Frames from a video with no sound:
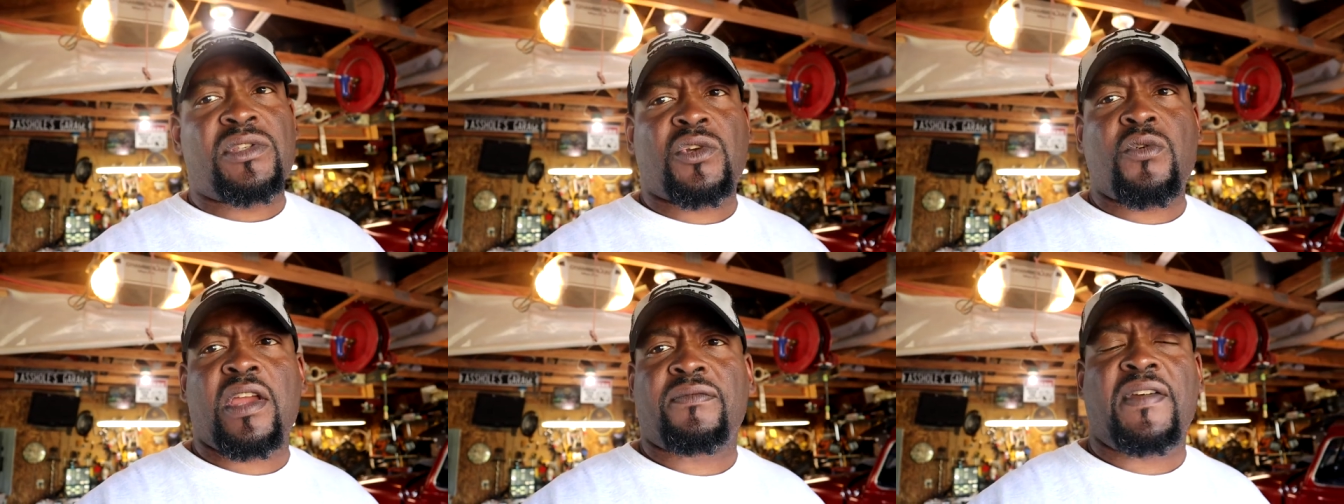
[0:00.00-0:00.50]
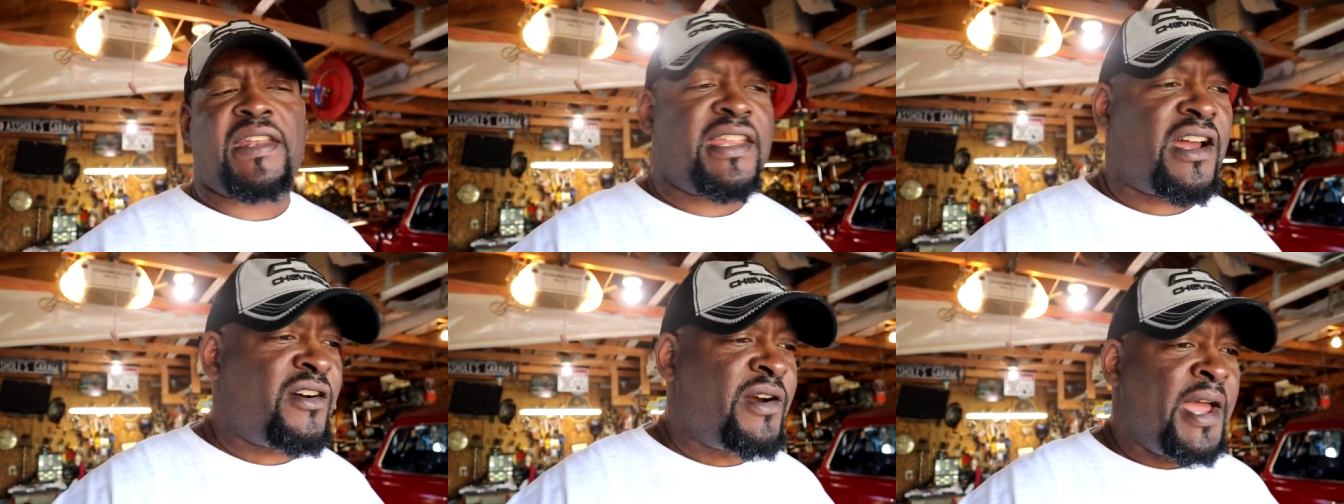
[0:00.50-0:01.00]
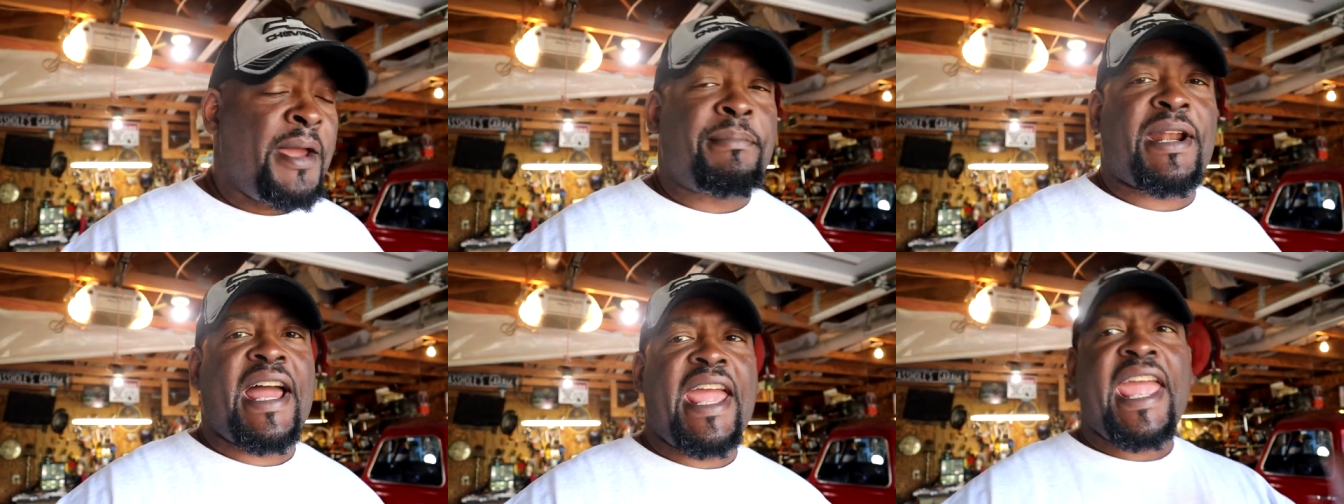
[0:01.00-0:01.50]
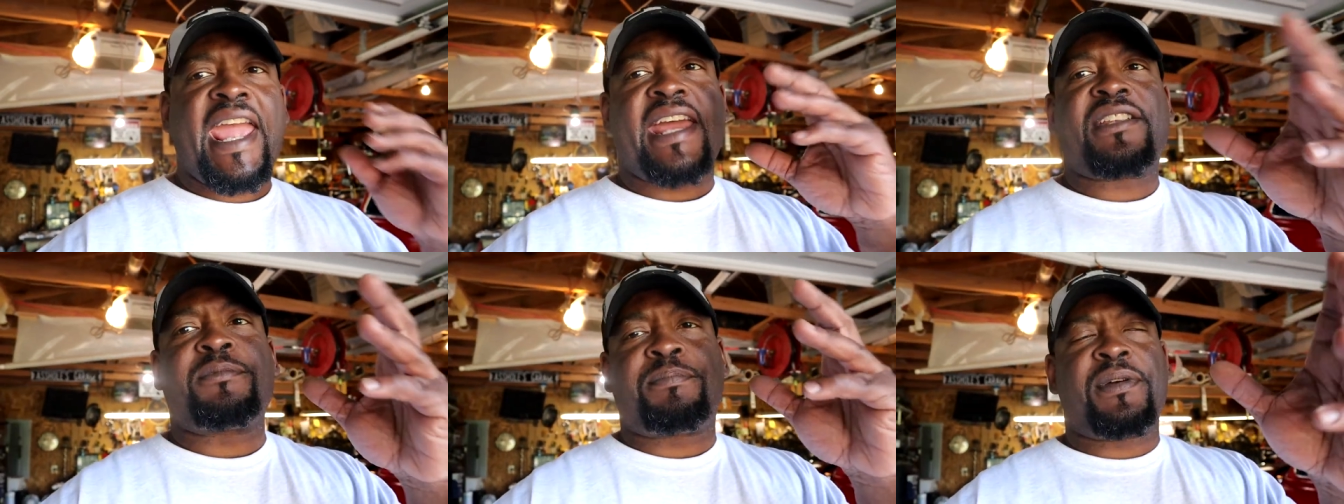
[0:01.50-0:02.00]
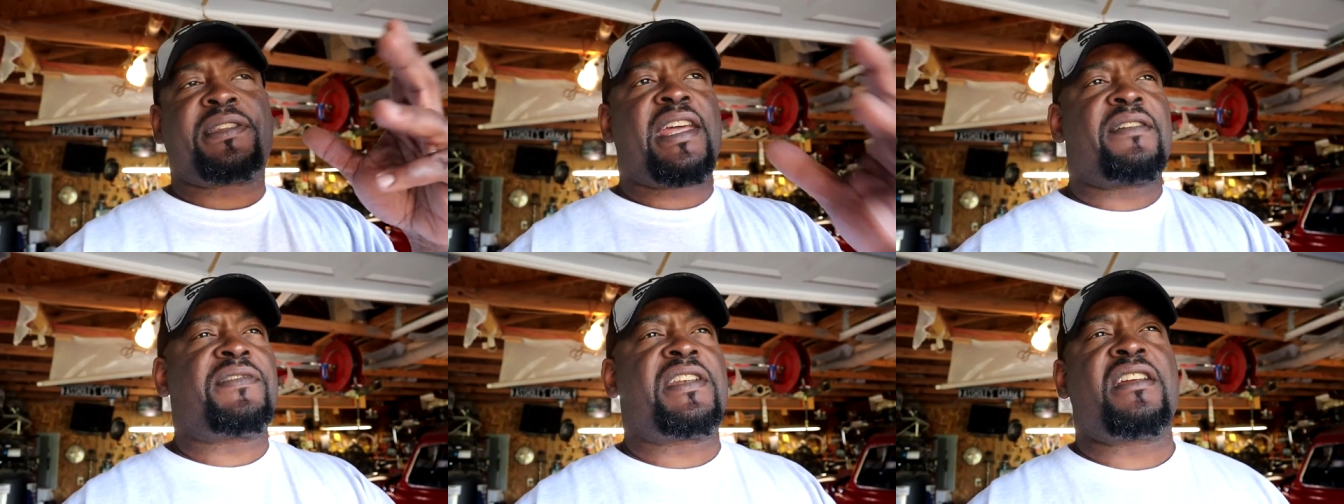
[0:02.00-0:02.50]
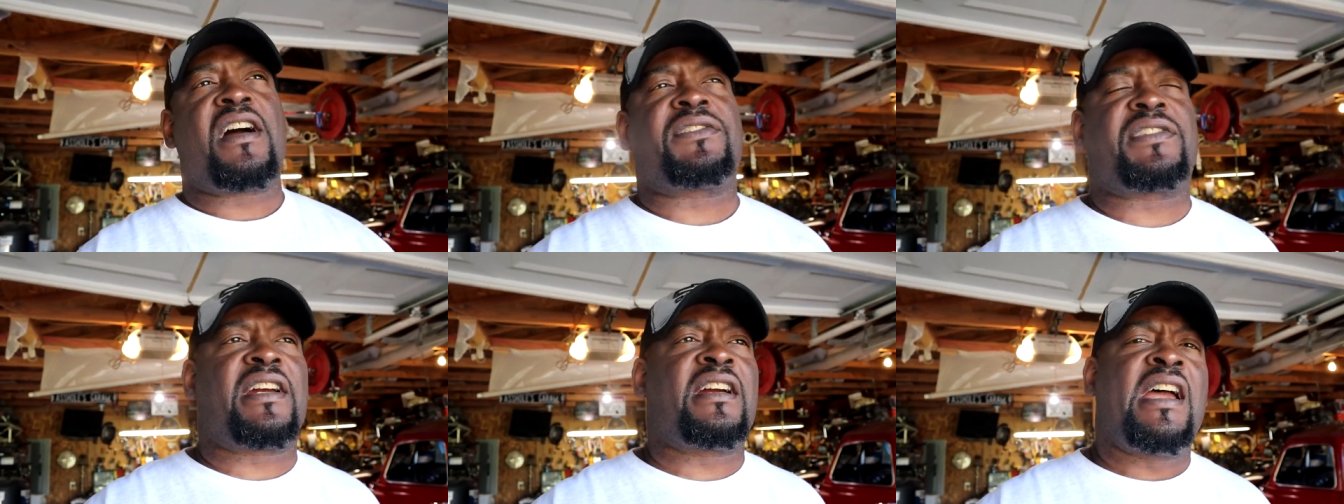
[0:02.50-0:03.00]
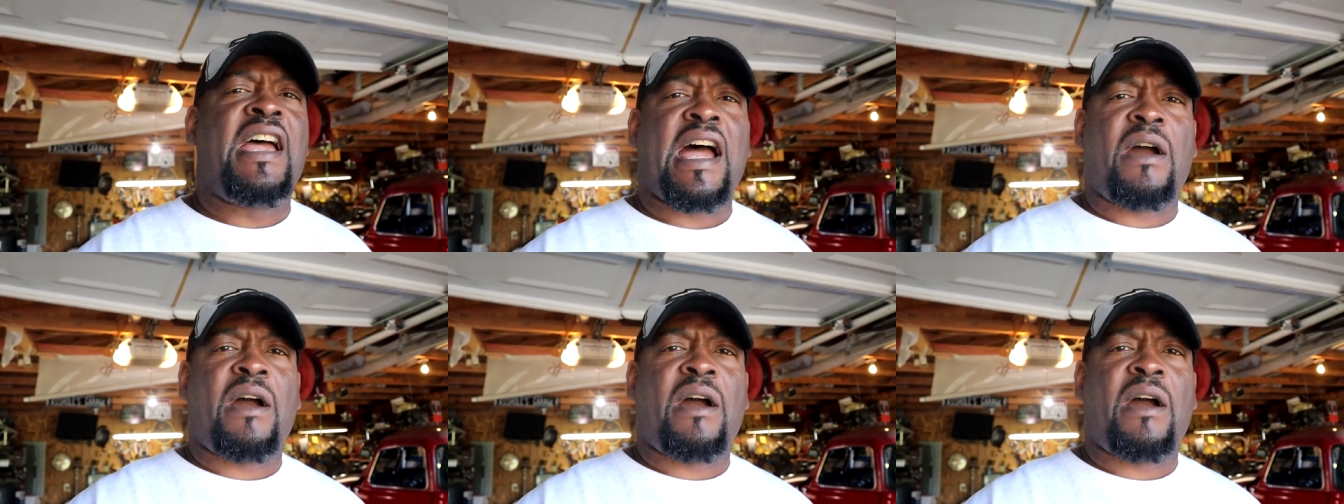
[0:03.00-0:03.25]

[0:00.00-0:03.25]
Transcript: it was a quick video, but I had to put that video out there.